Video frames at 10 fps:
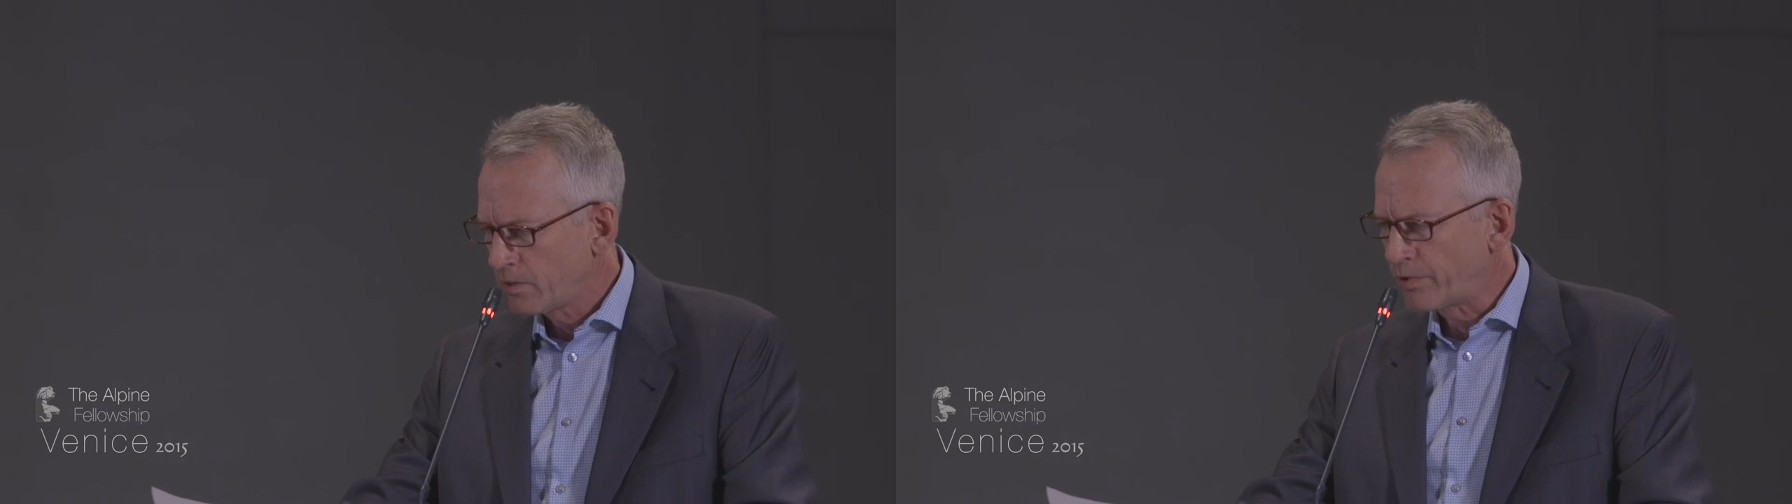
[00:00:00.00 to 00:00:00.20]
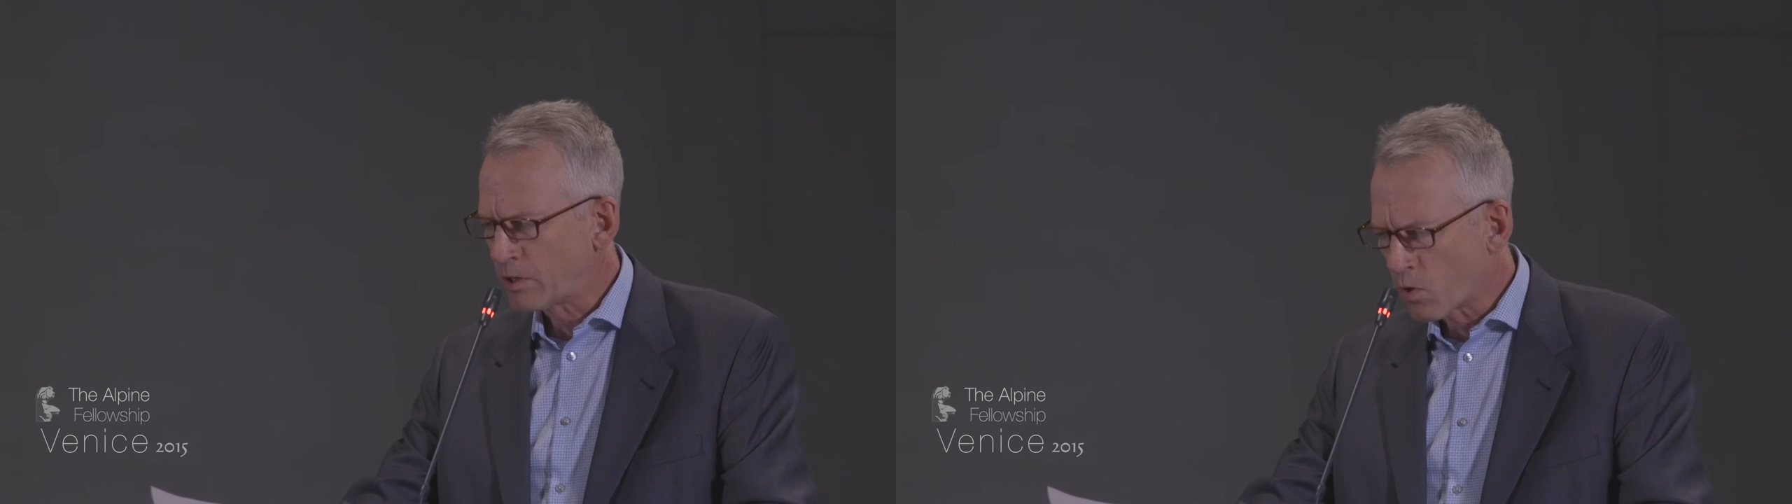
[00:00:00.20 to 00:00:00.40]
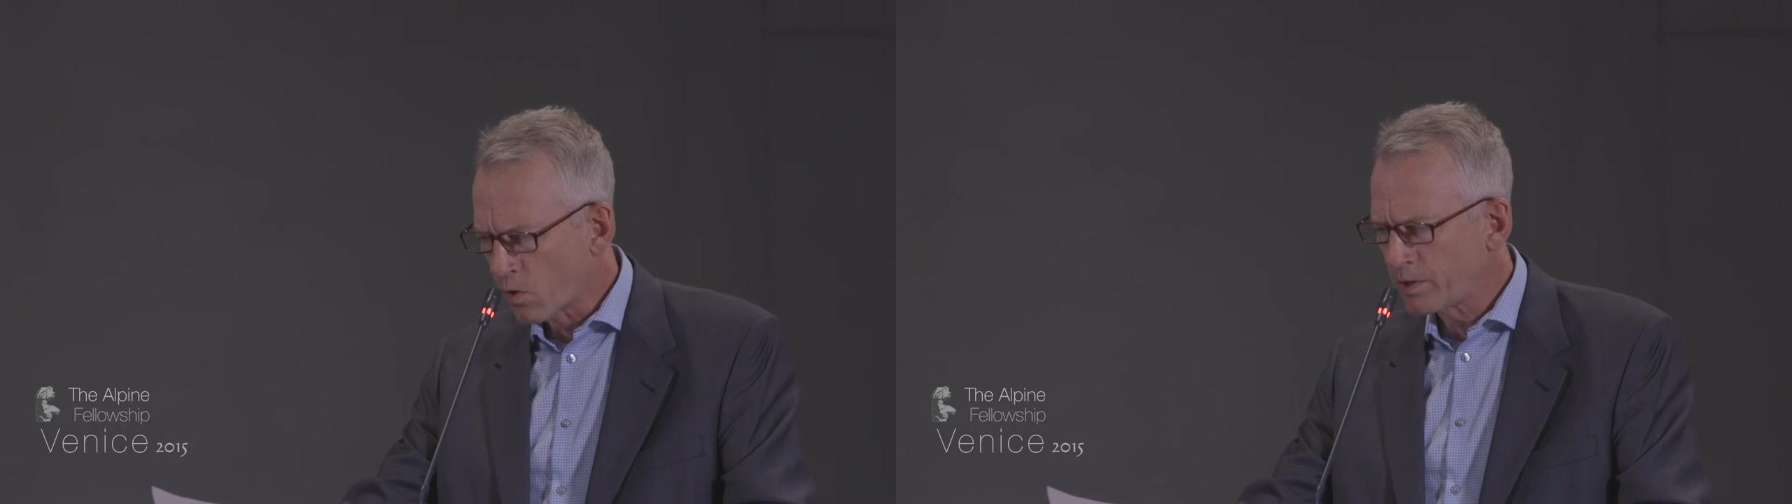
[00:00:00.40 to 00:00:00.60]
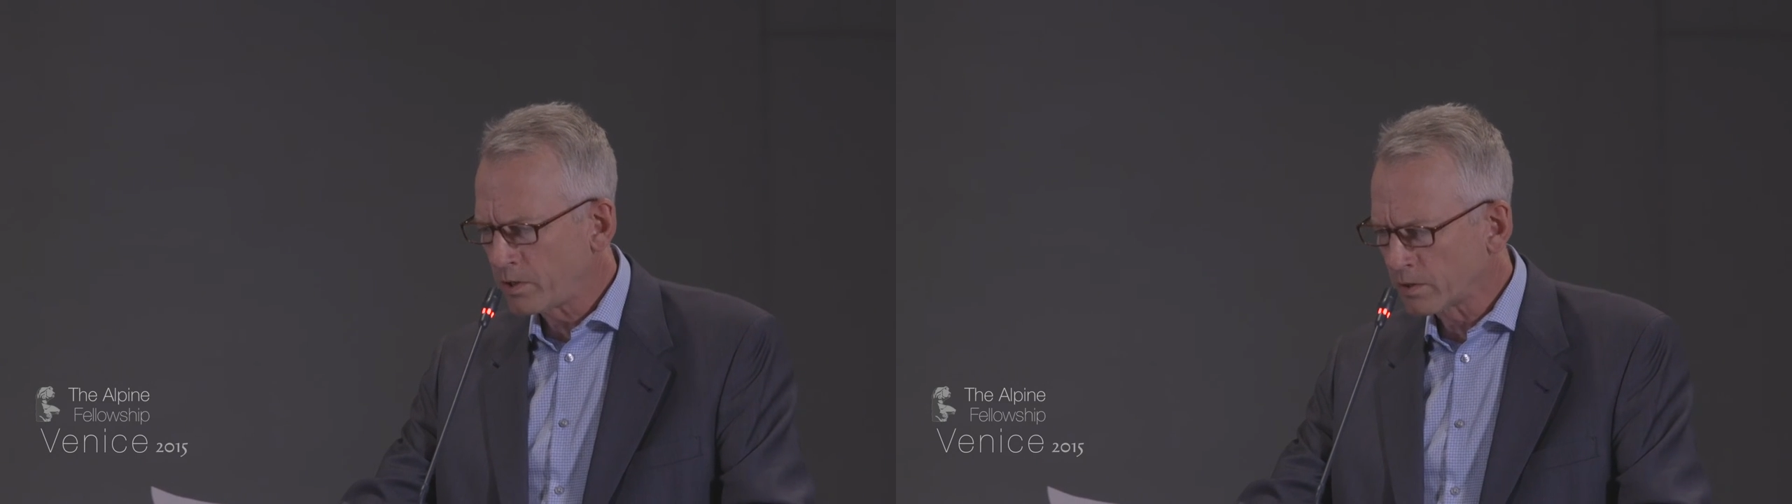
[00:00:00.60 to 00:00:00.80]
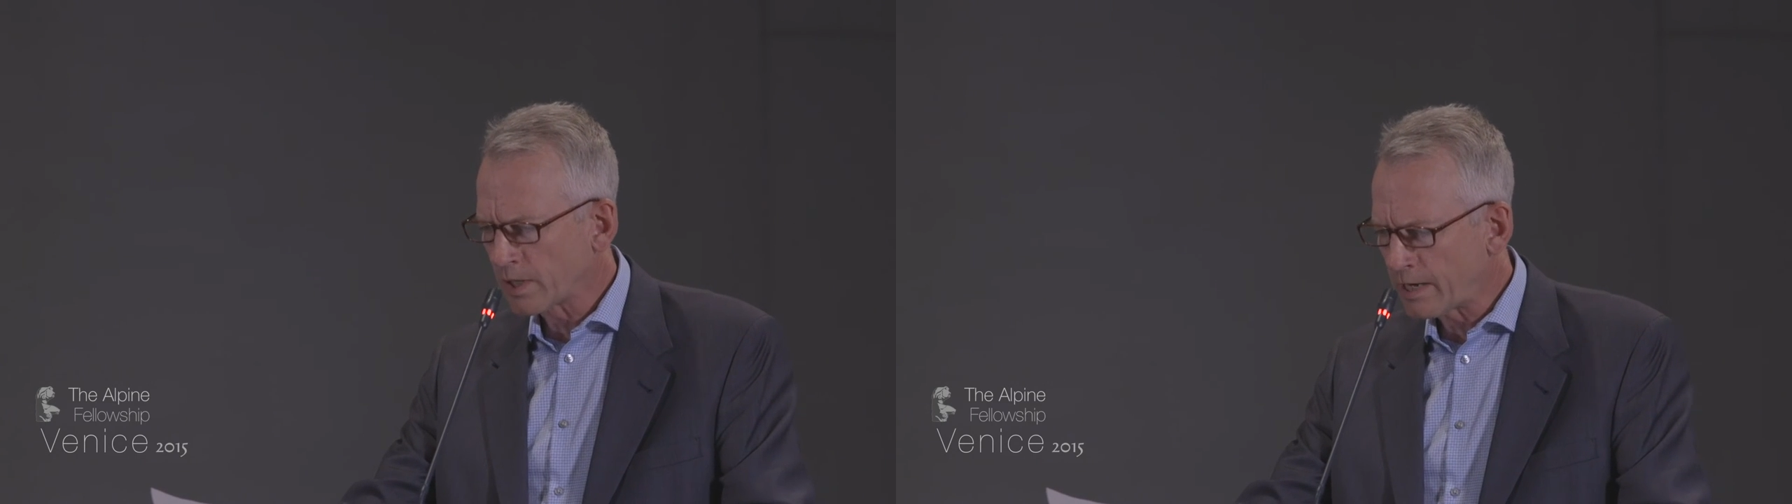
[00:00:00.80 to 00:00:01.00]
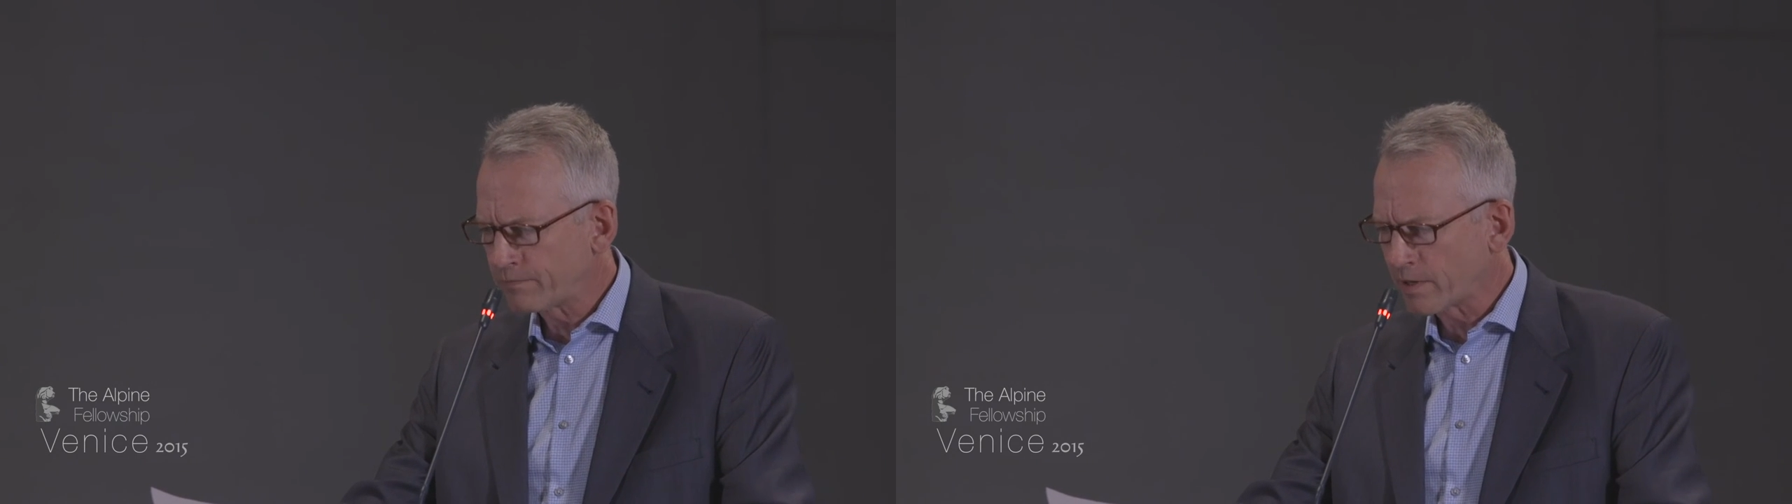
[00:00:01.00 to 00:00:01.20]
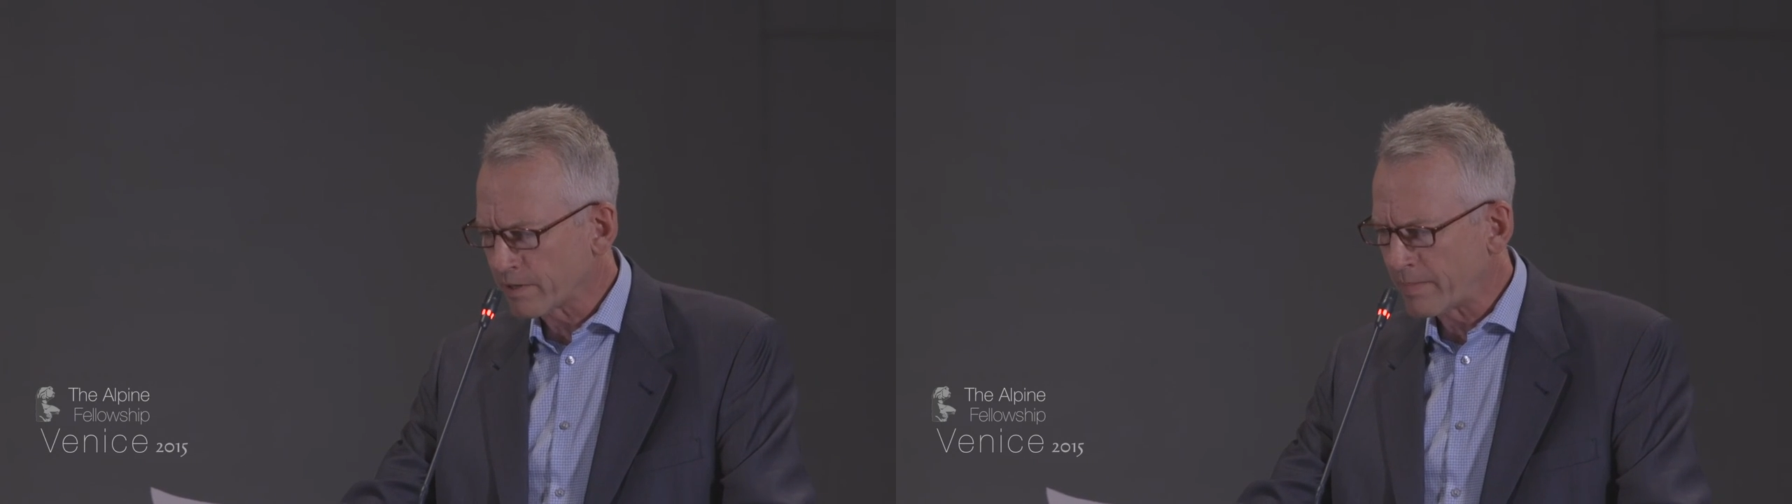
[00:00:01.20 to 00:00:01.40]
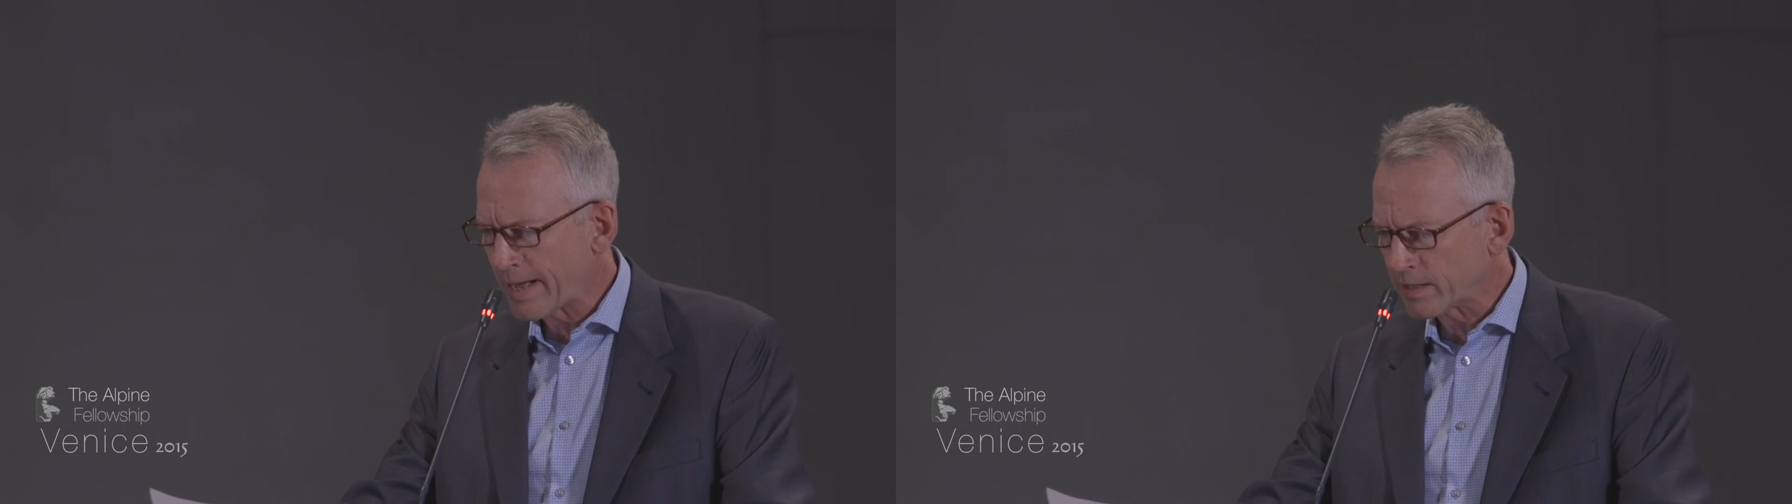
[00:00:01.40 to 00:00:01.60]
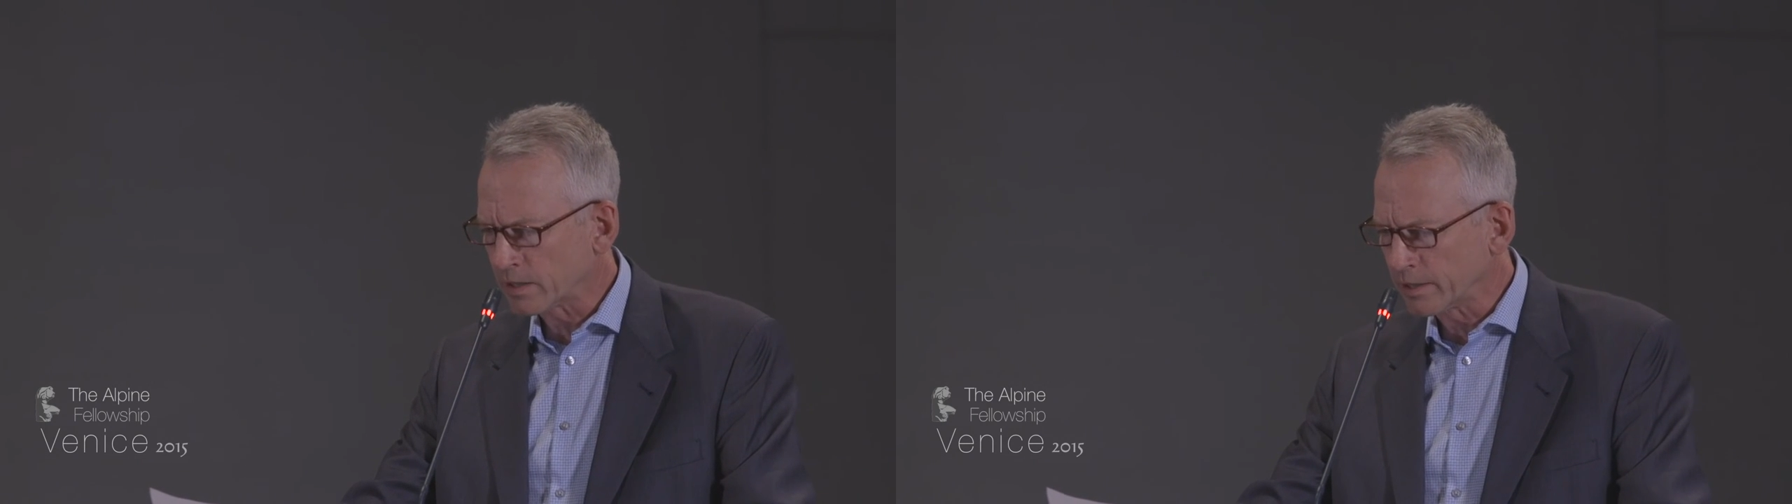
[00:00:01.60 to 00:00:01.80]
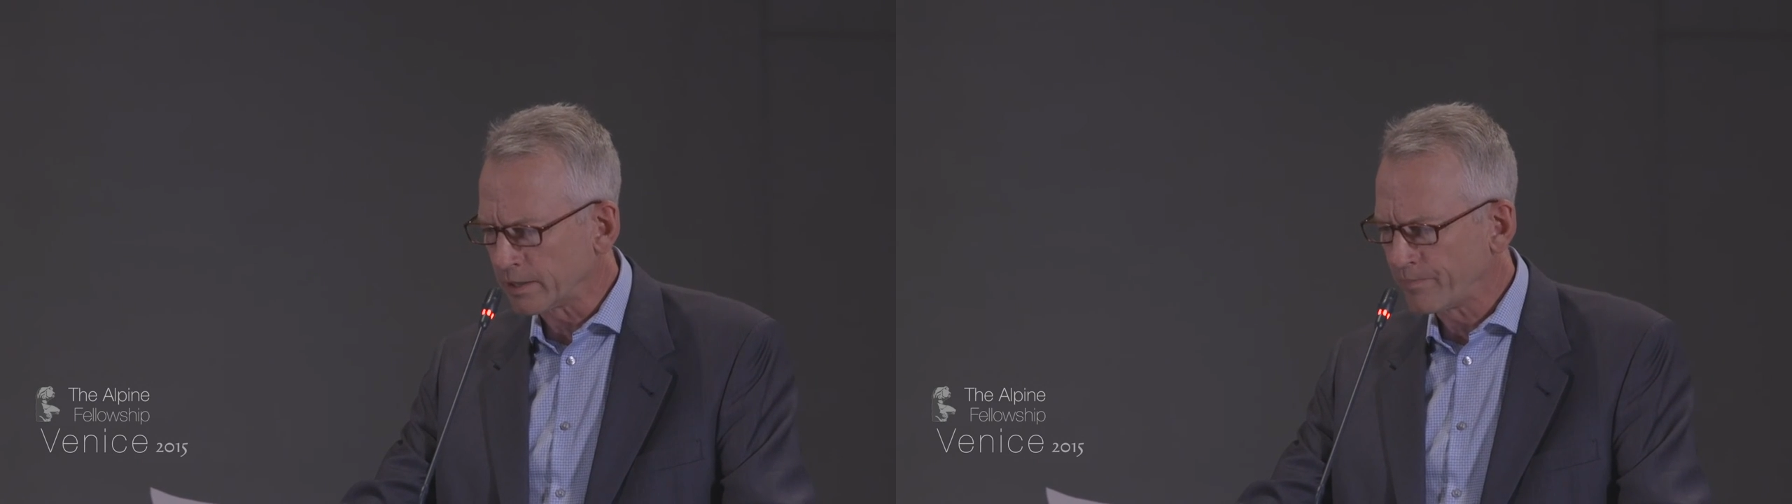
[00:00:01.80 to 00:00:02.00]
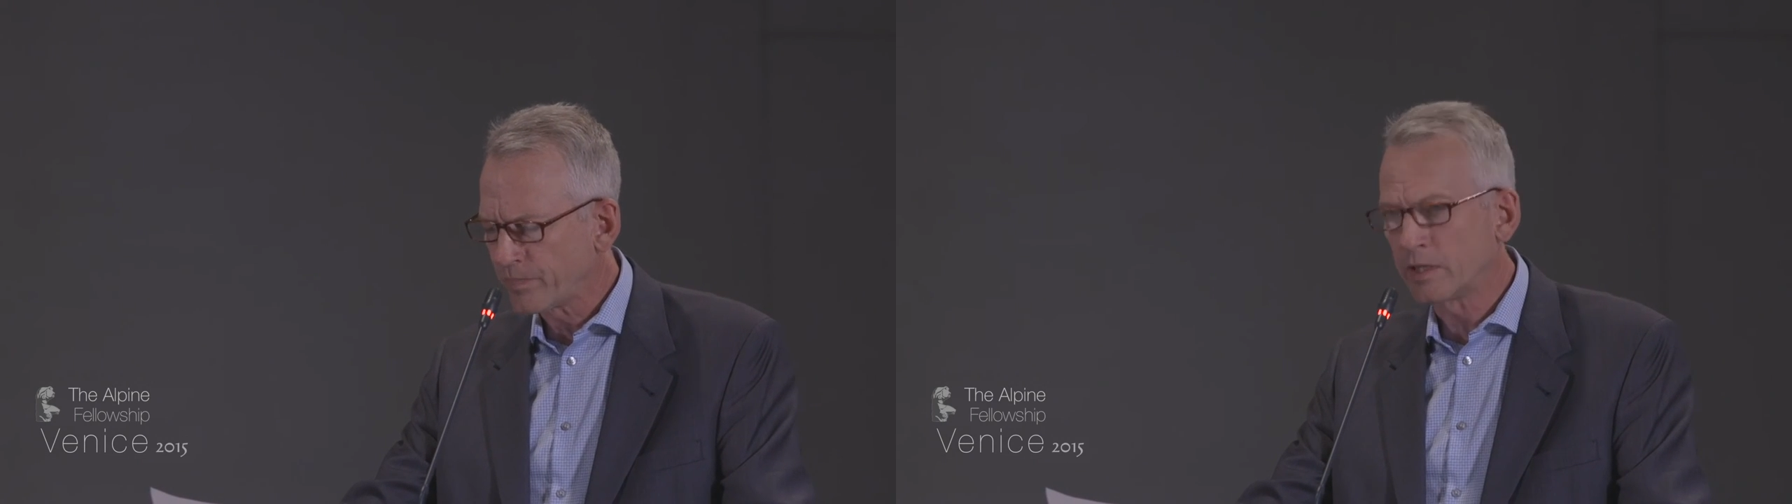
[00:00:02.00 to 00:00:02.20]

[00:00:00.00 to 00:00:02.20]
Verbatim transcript: Record your life automatically